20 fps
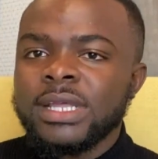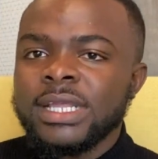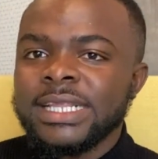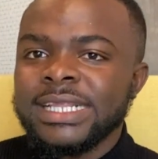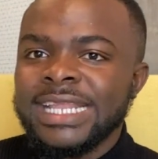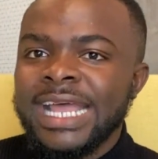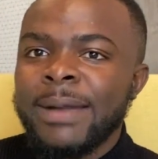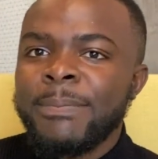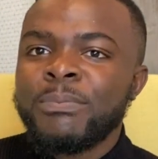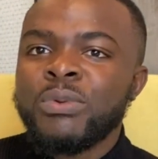
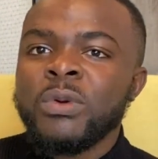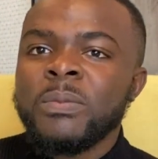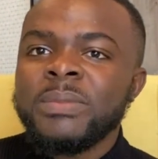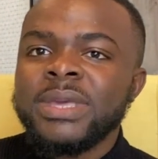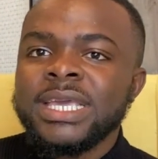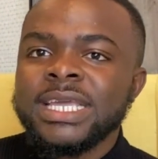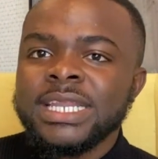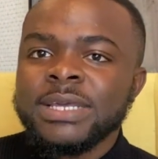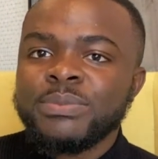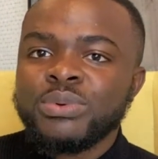That put me
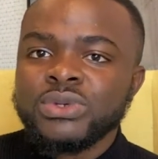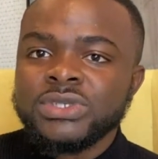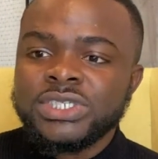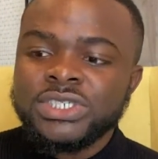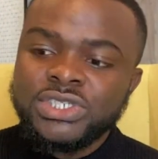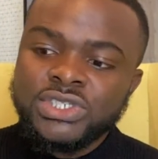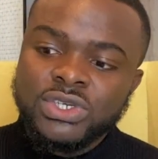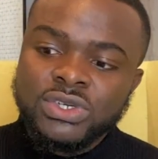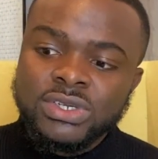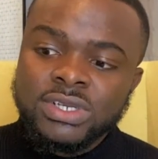in a
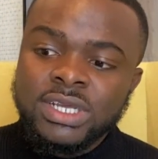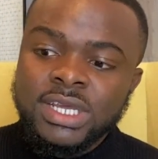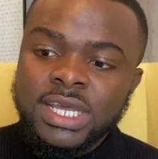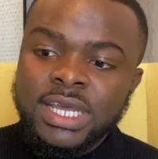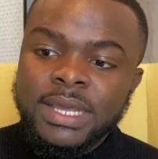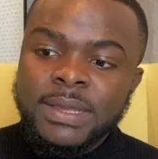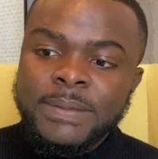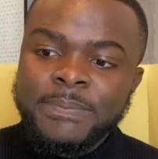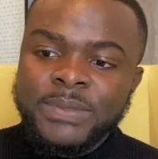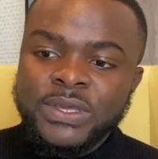position
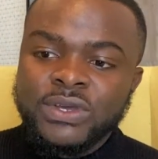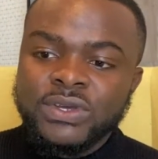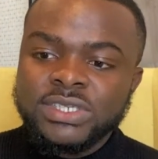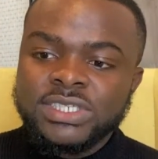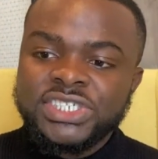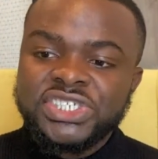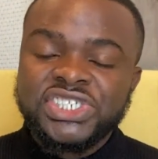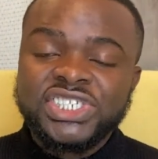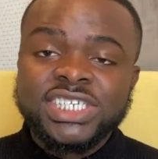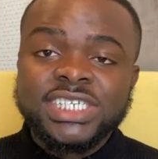because
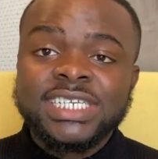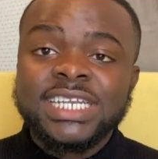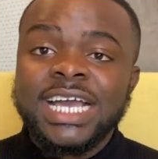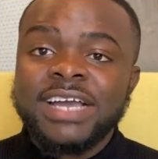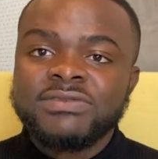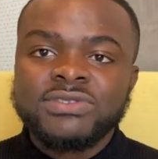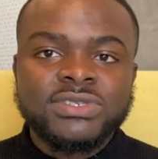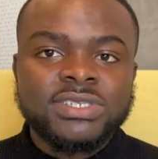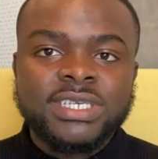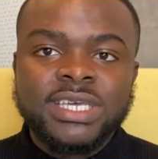she didn't have
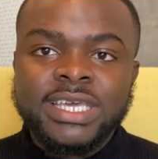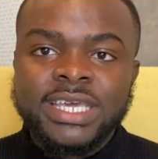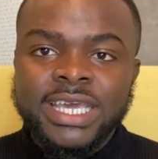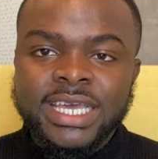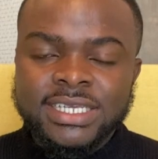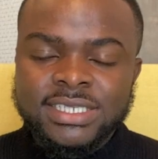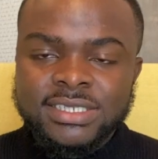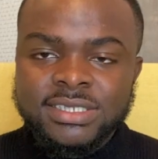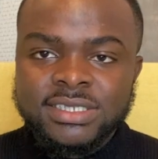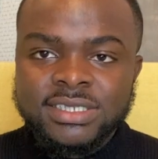to say
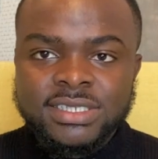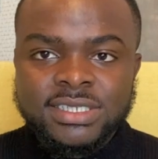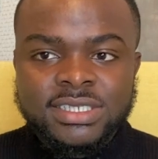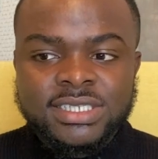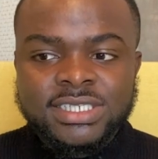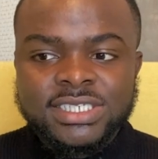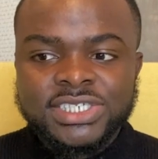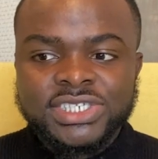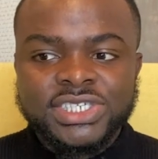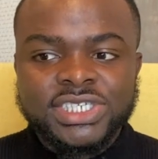yes.
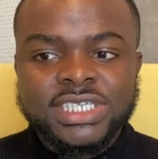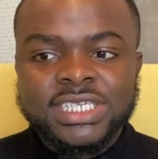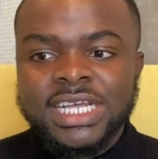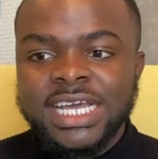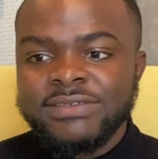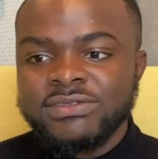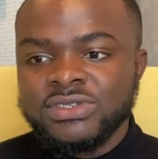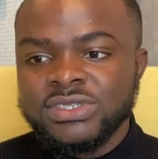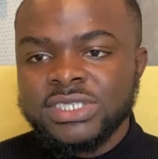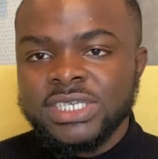She didn't have
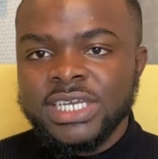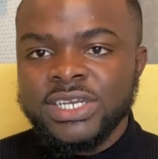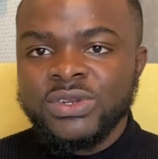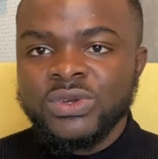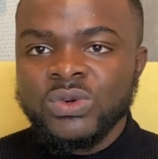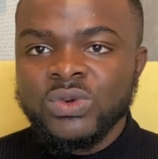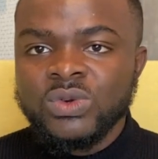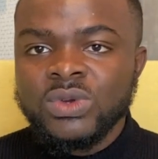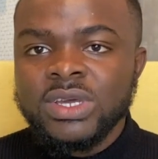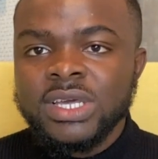to say
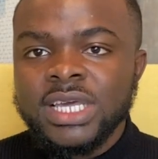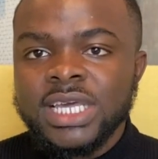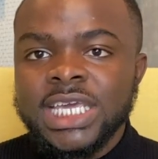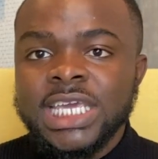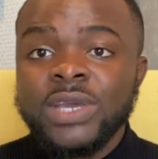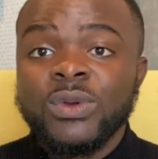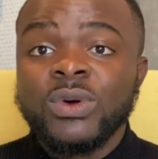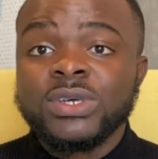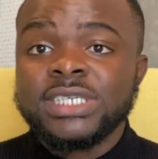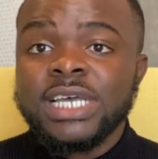no. It
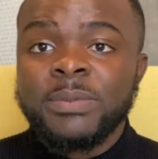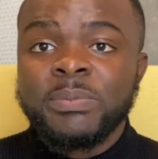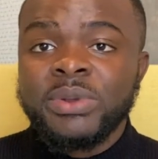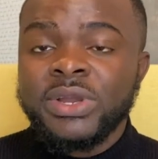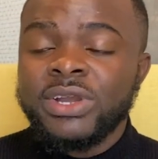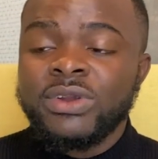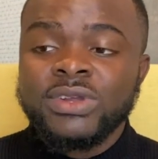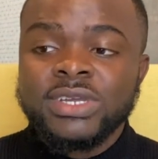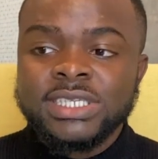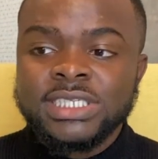was her
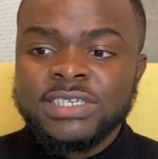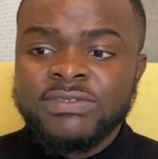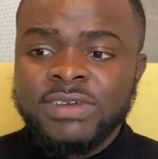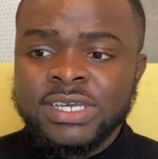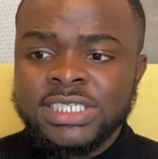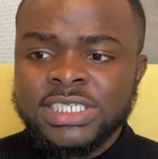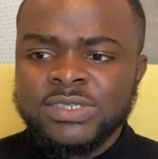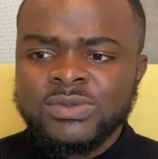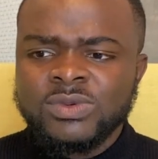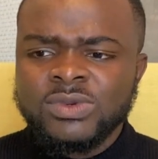prerogative,
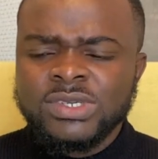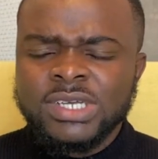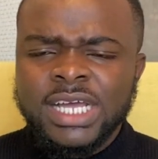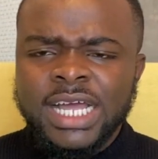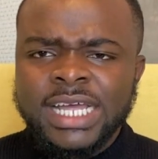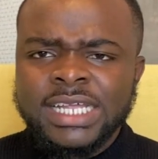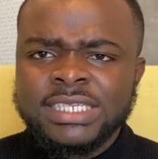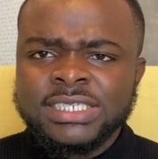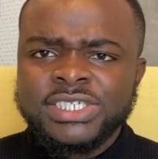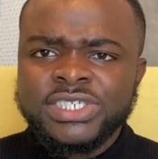
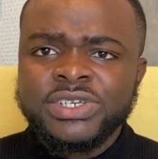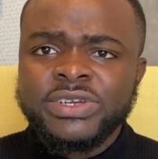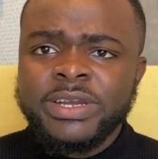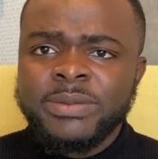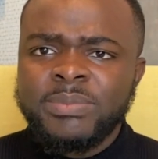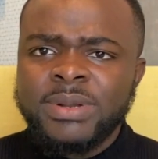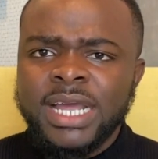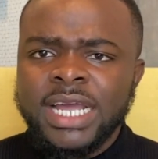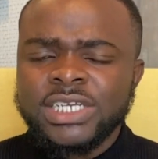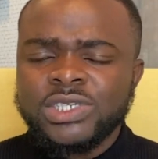and she
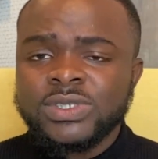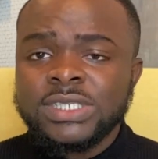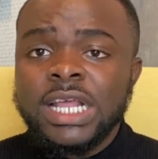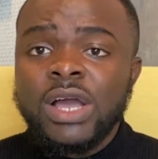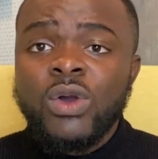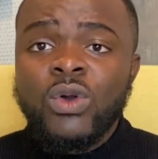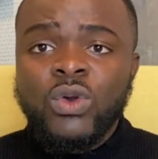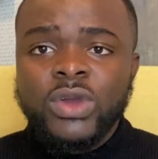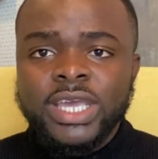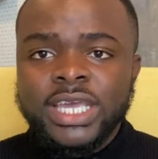replied. She was like,
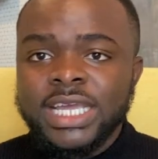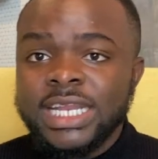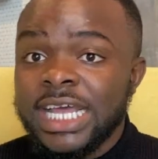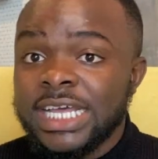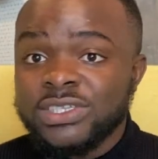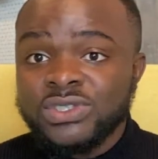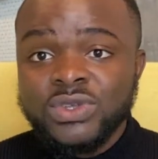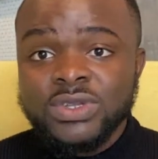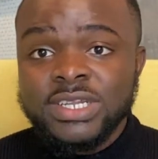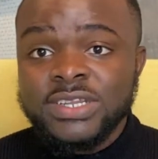okay, that's
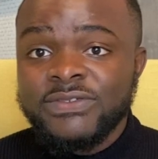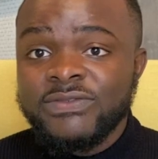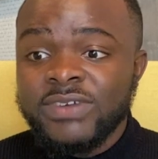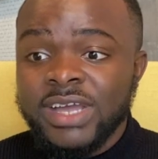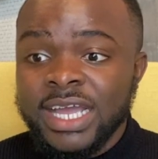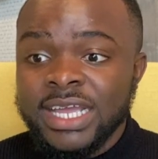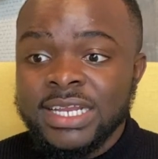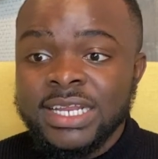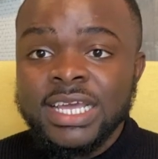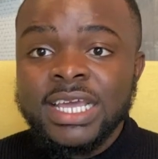totally
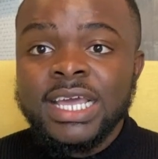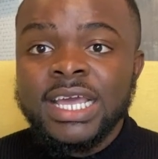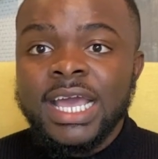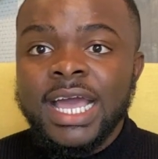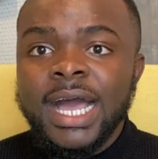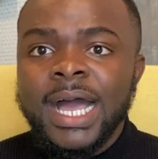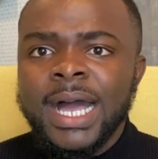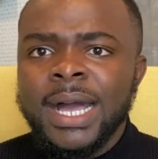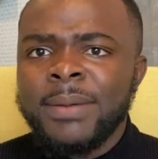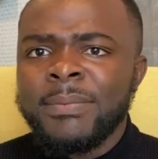fine.
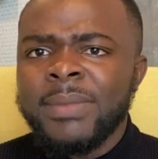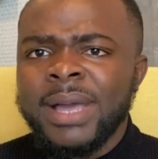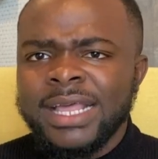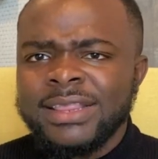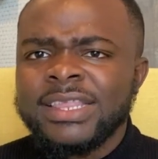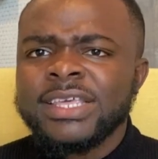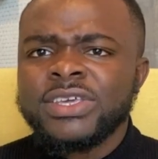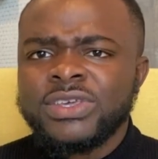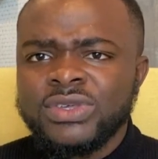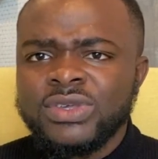I
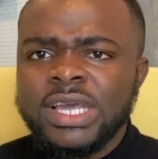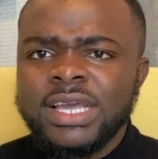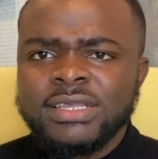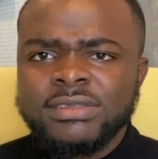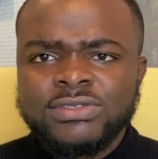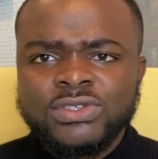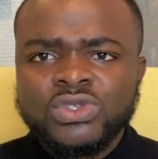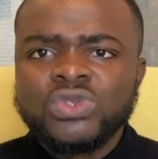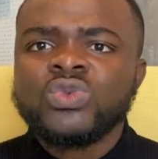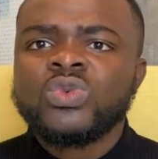think
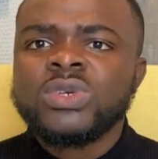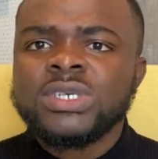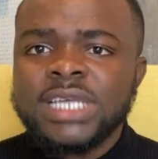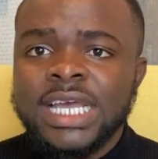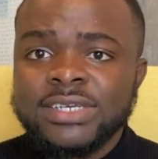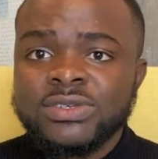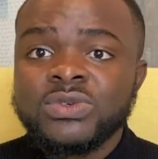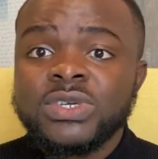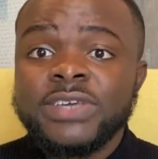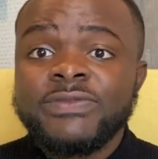2 weeks, I
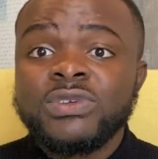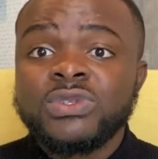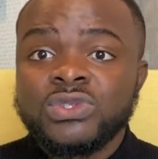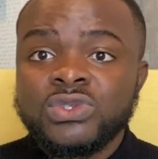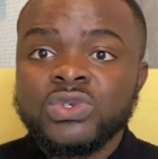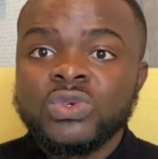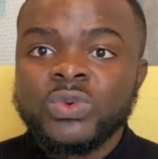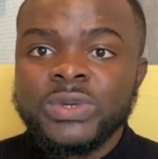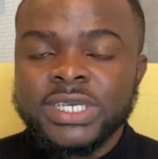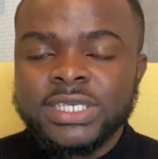could give you
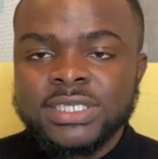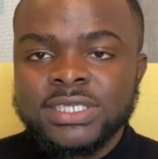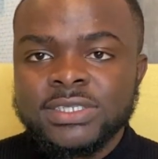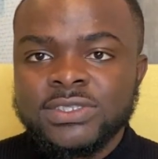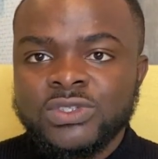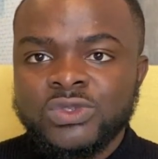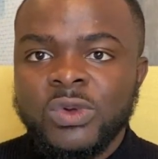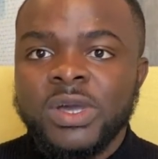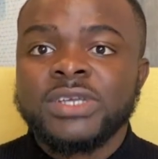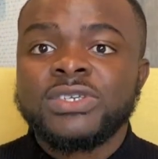2 weeks
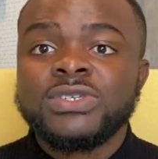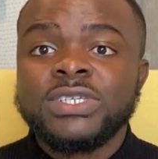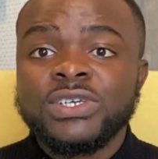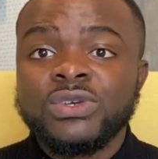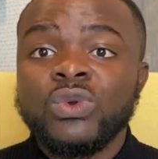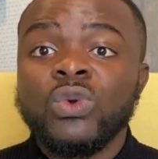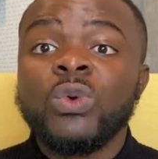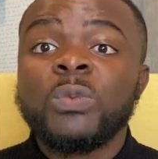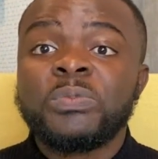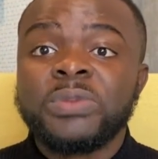to actually
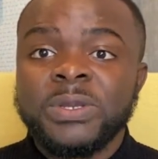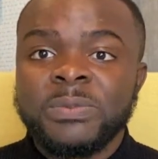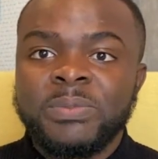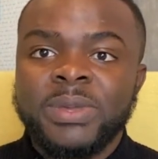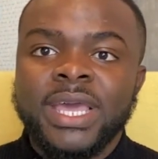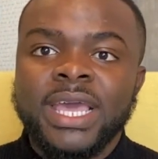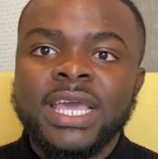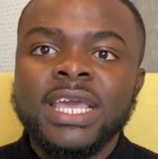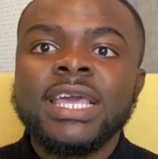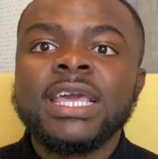go
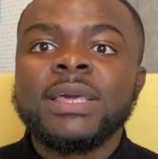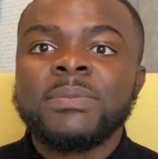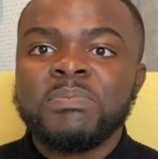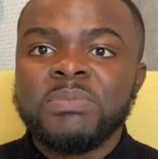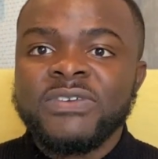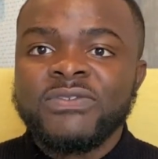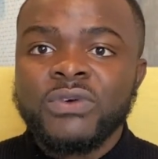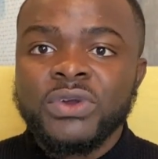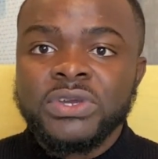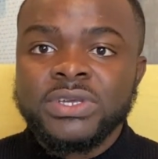prepare
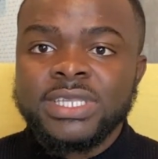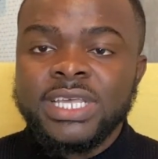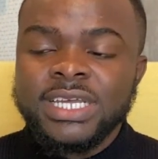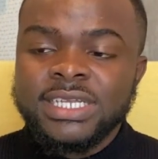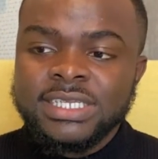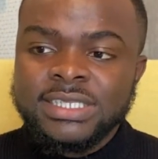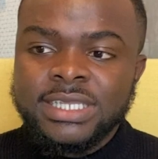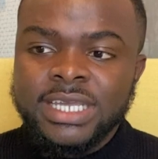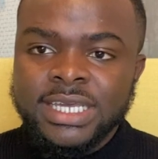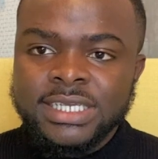before you take
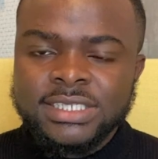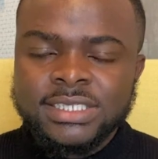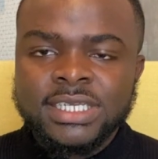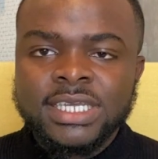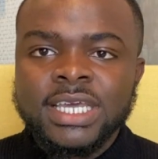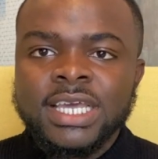the test.